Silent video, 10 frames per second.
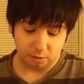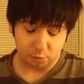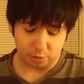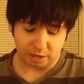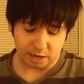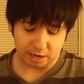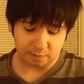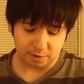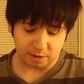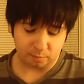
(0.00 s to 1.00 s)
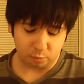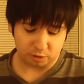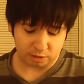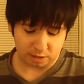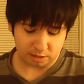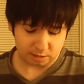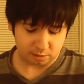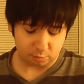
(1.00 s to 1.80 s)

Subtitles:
28 of them was gay.